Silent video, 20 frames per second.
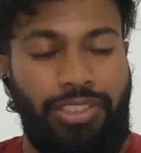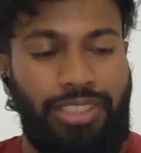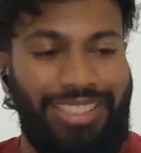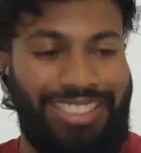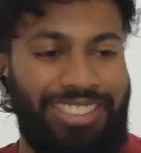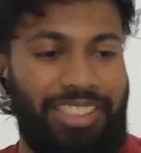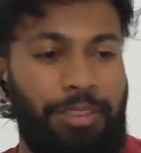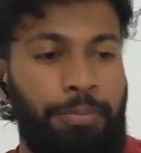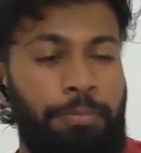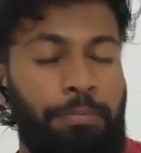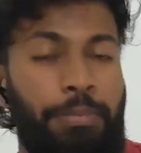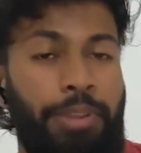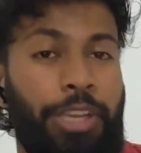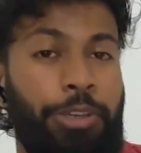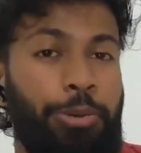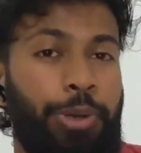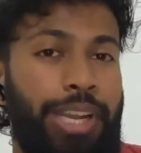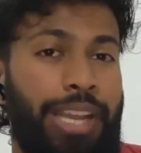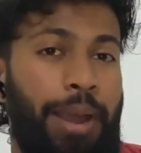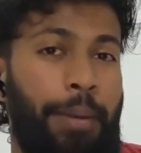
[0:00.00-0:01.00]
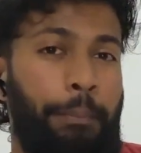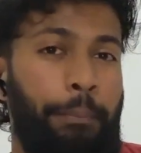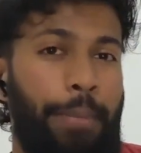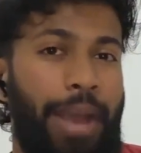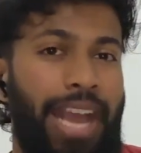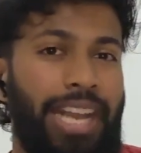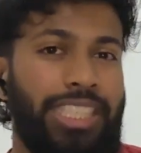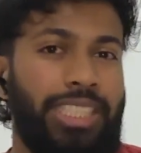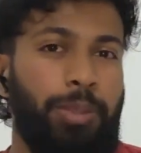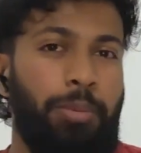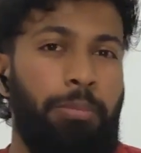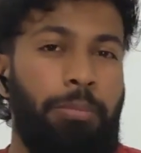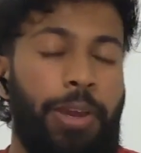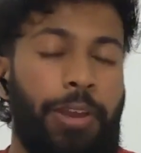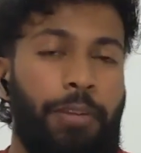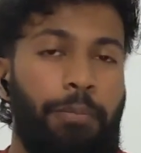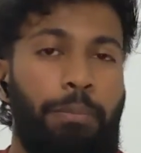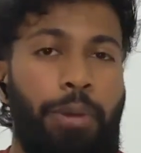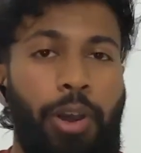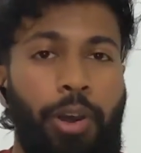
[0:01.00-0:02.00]
going to create a maximum amount
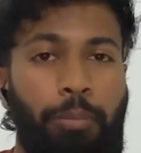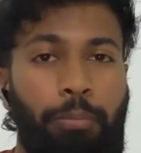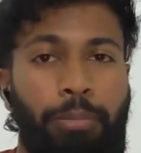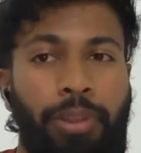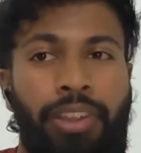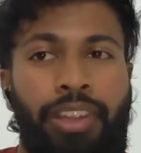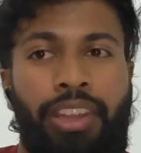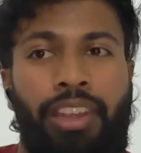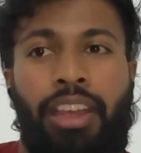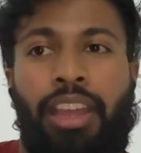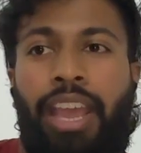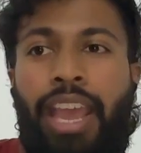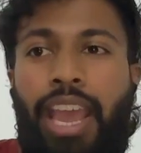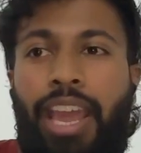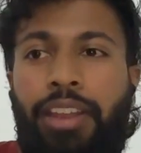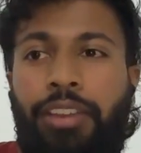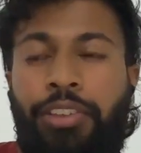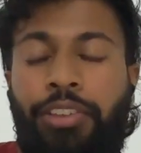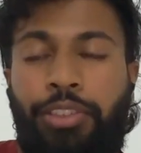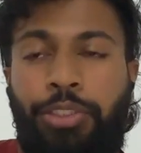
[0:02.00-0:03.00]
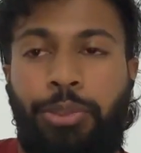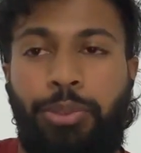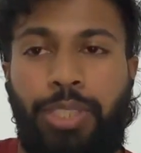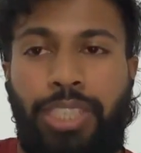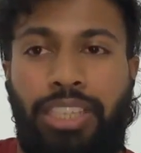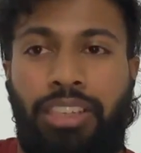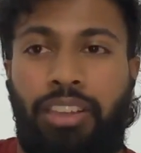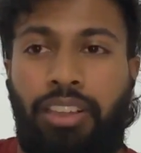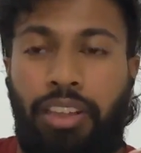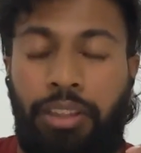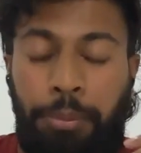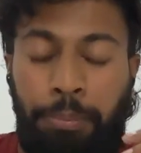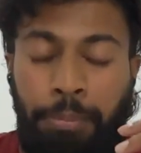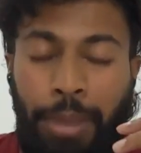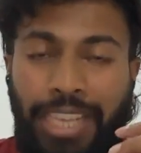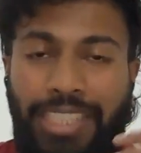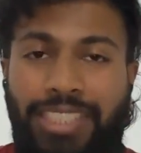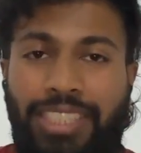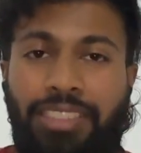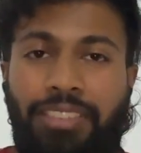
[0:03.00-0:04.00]
of pump, and you're using
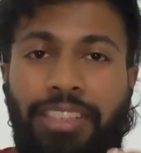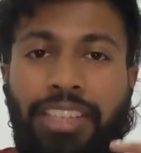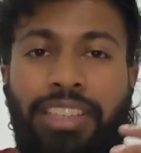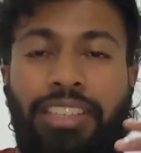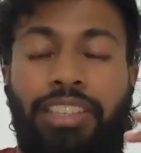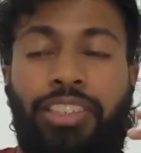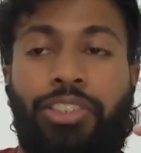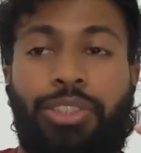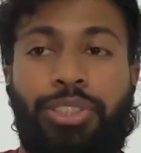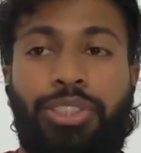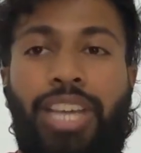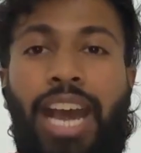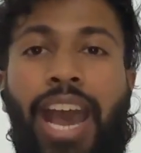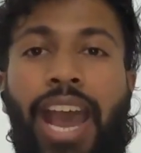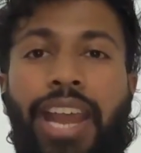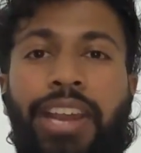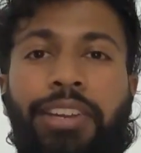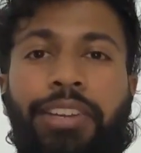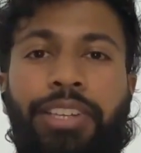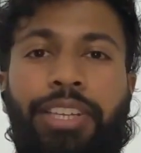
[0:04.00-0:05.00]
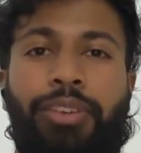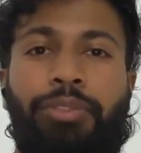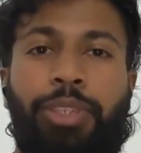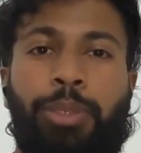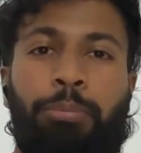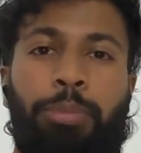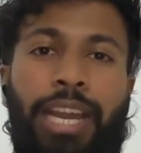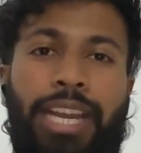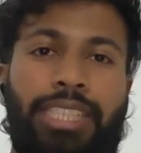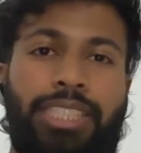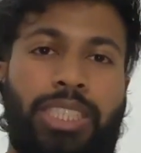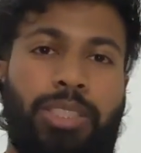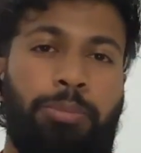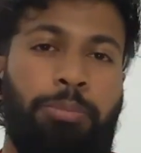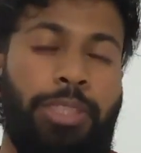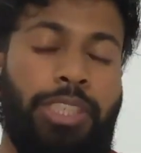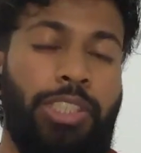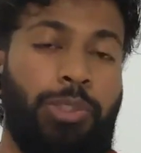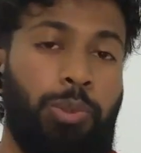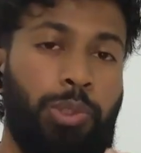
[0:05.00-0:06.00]
basically your entirety of your biceps
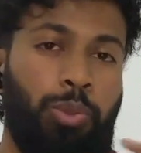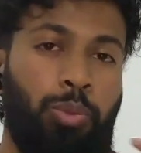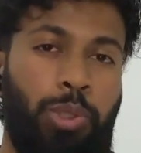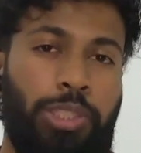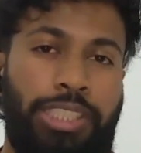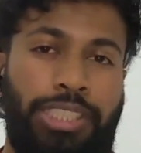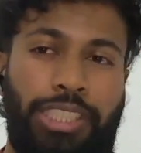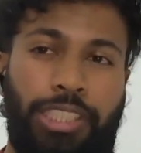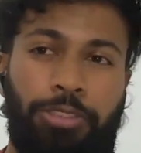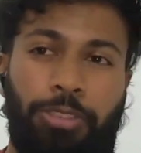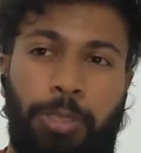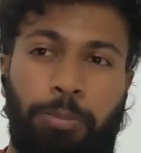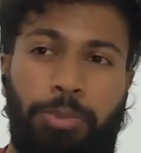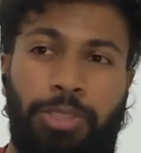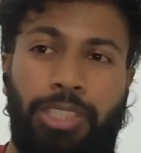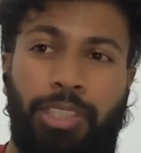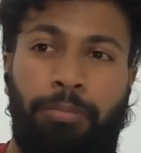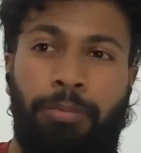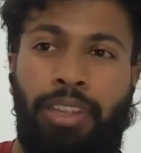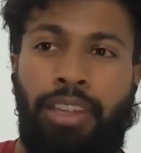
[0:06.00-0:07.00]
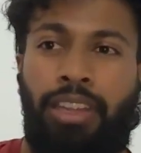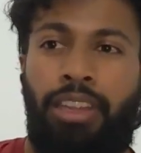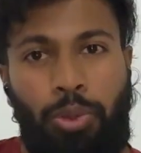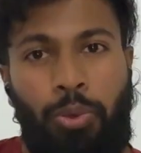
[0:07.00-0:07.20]
because we're switching the grips up.